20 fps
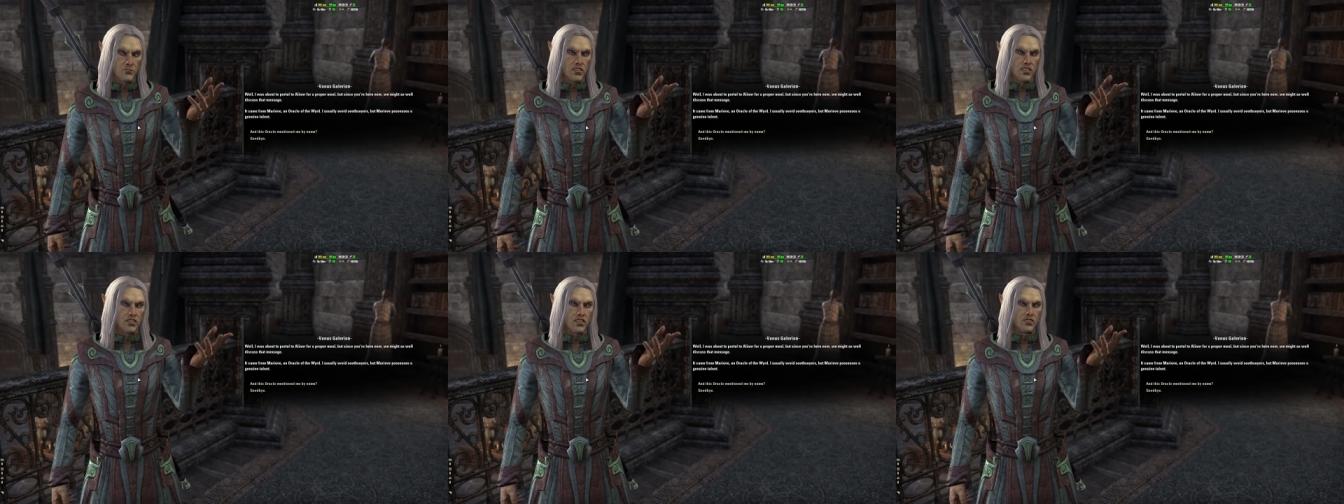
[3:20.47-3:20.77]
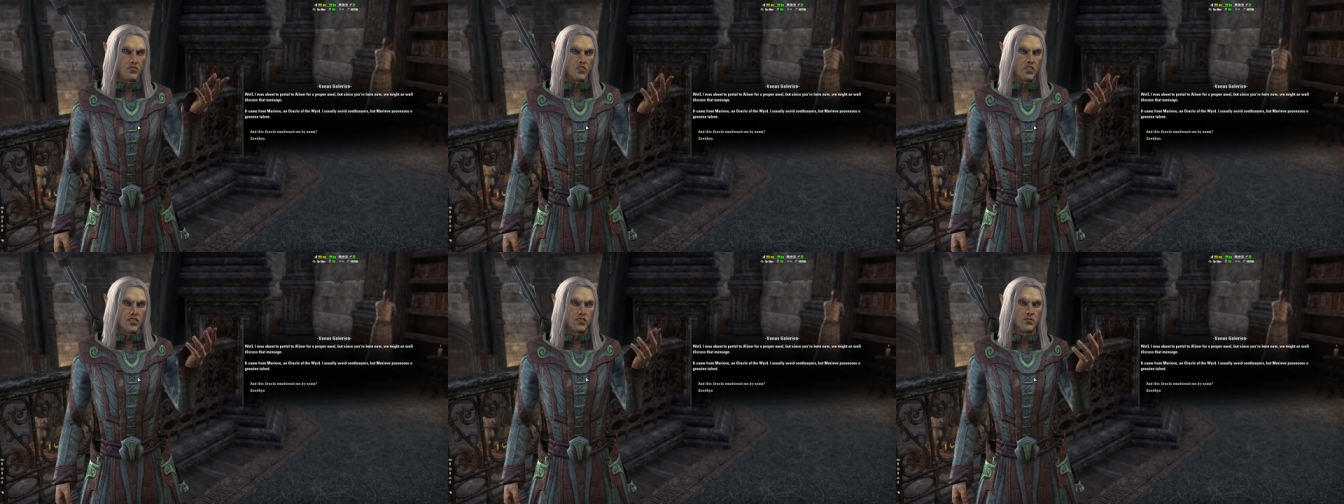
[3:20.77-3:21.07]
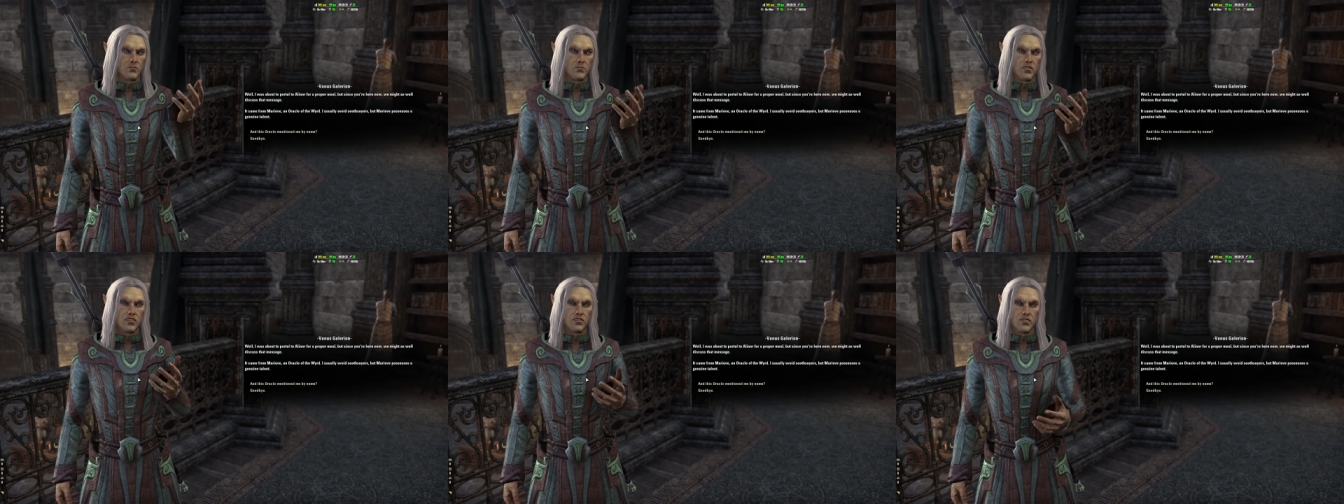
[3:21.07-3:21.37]
we might as well
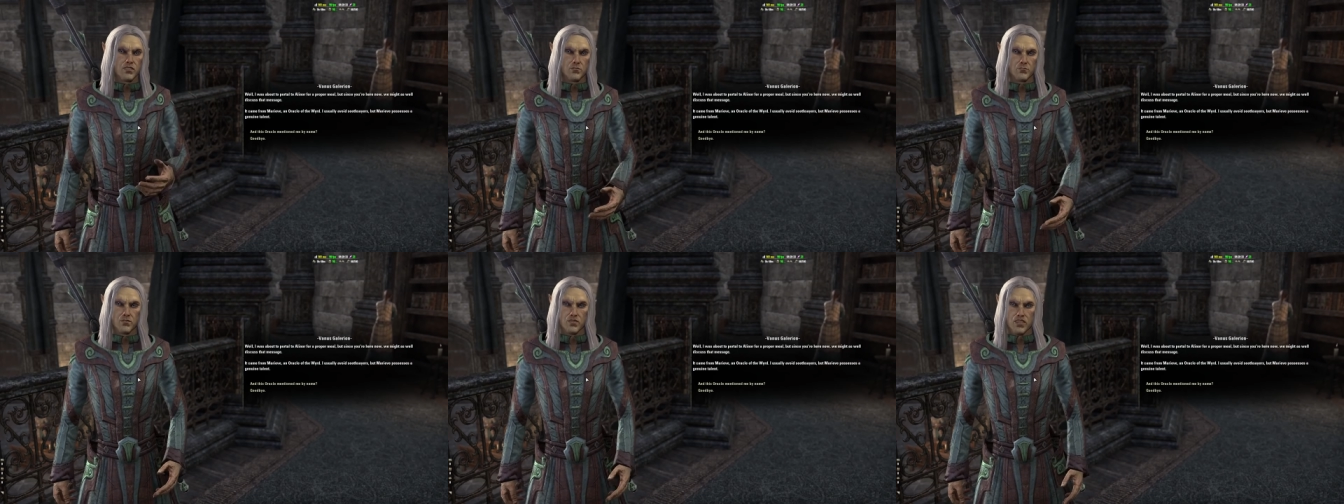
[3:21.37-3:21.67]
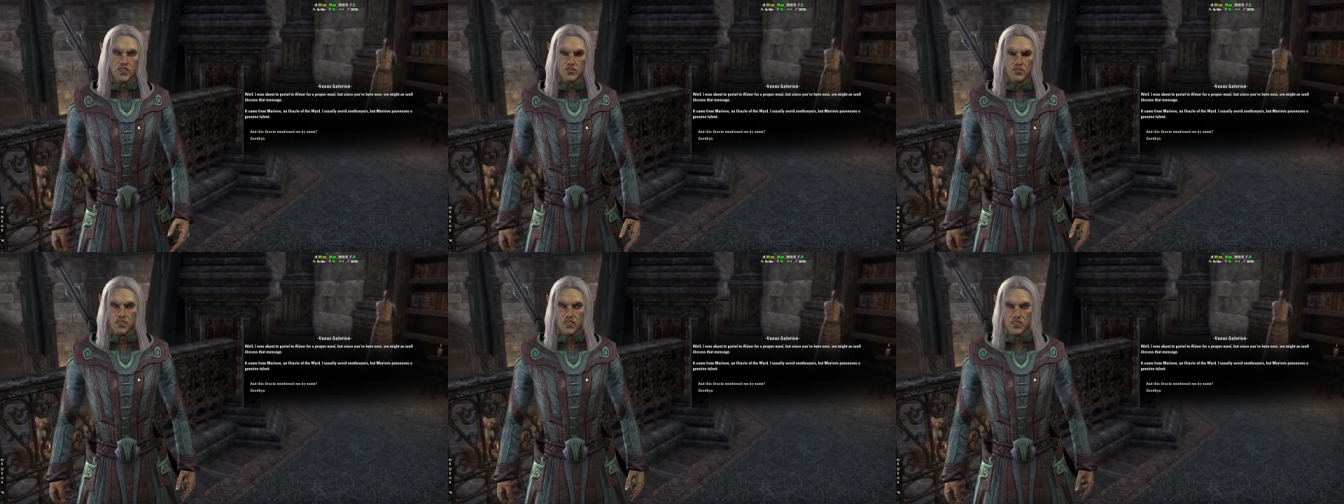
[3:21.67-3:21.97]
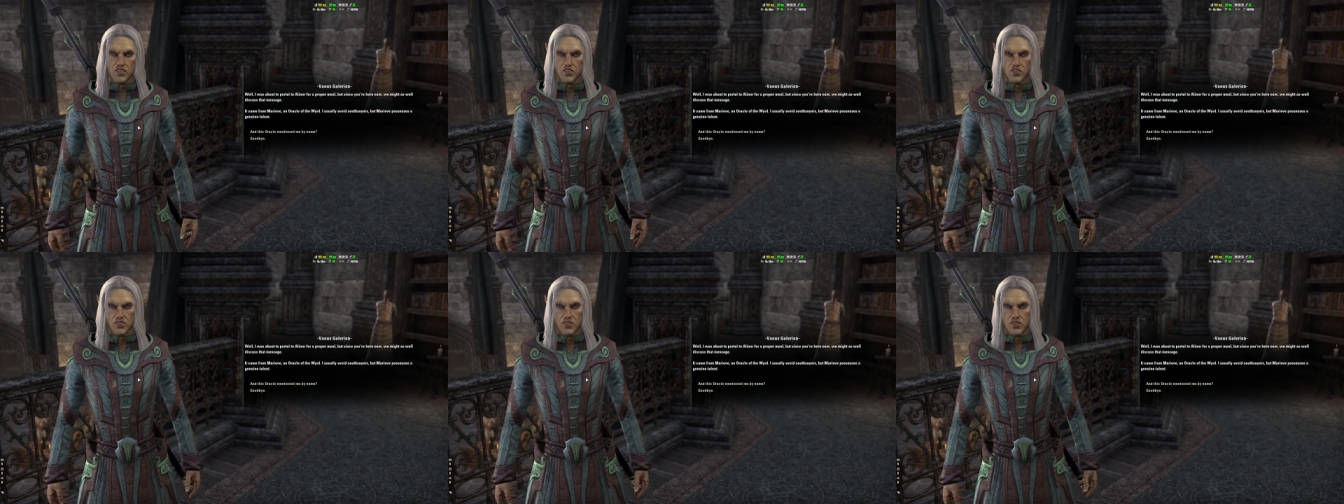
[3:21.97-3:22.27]
discuss that
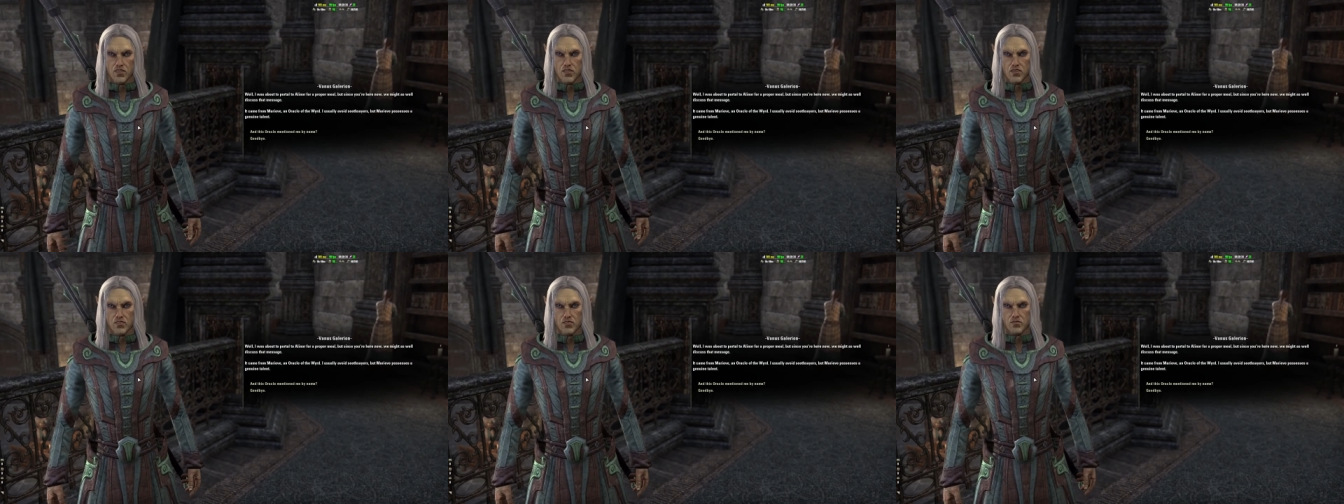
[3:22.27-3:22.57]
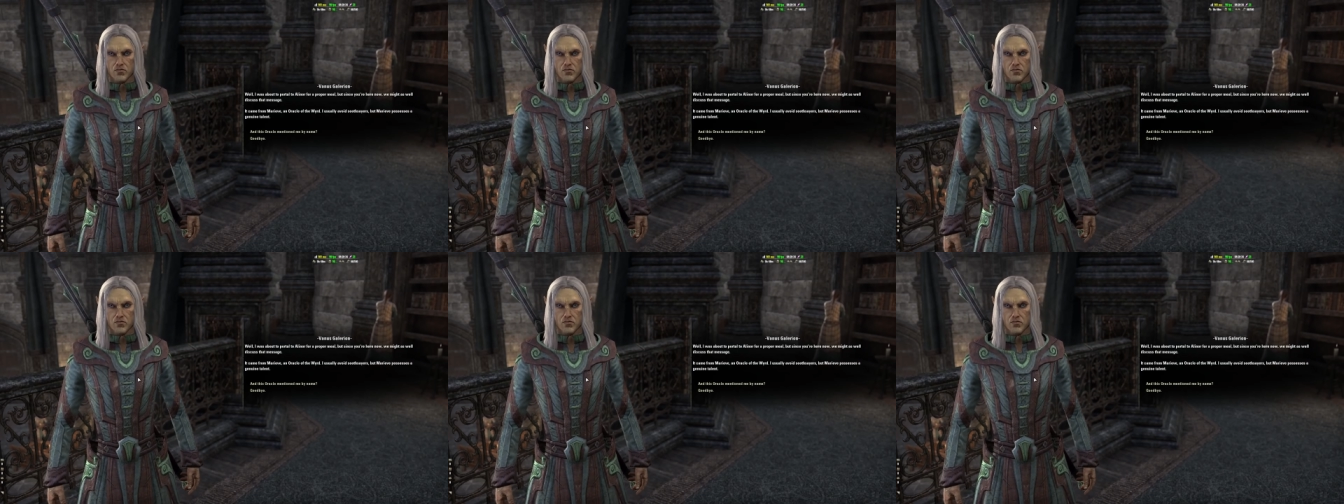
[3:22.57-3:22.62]
message.